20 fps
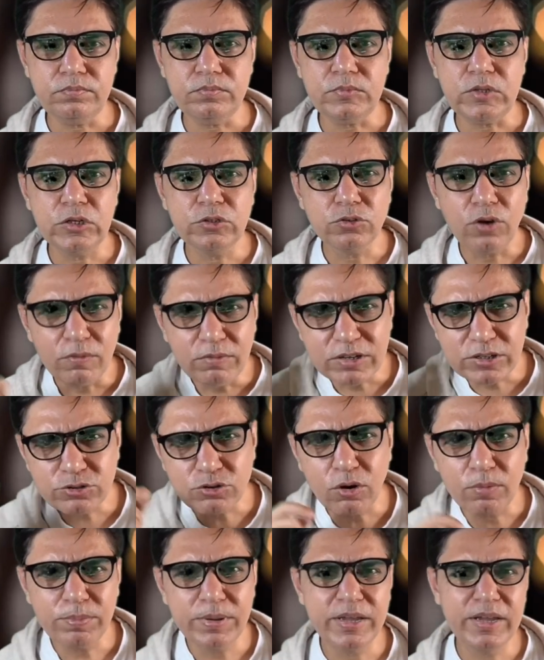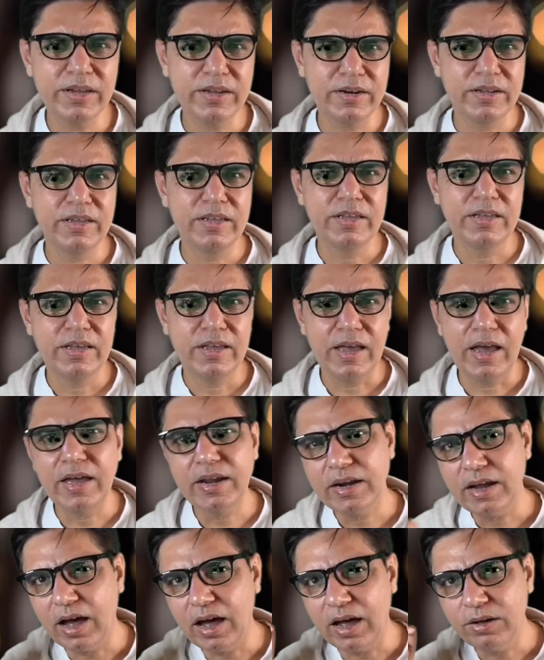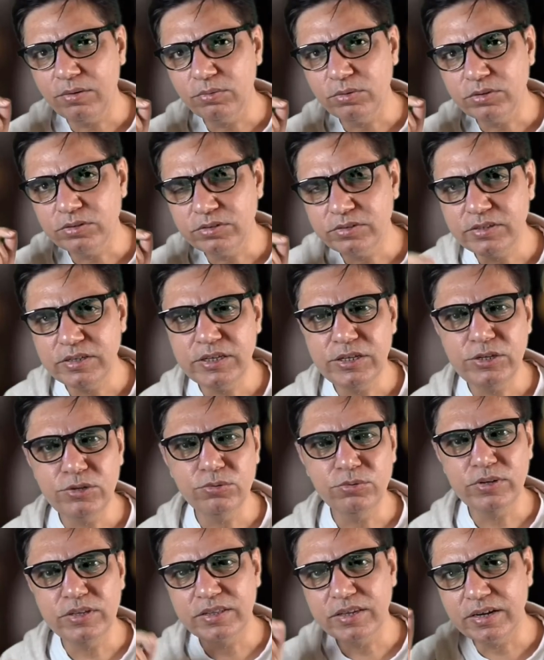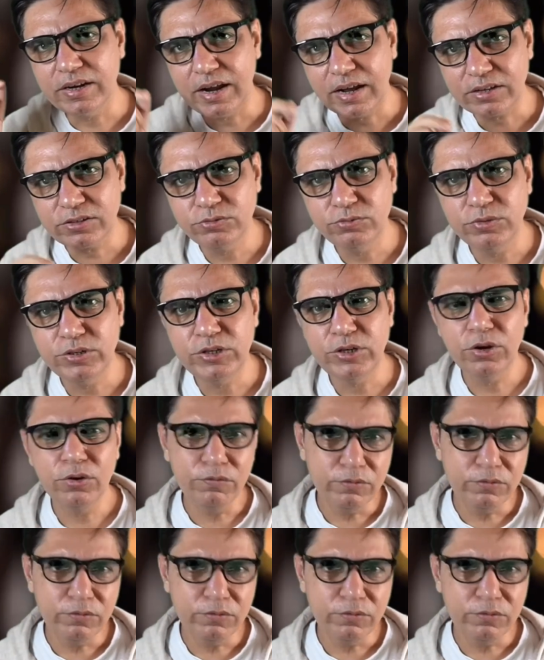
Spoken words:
So I will stop here, and I will see you in the next video,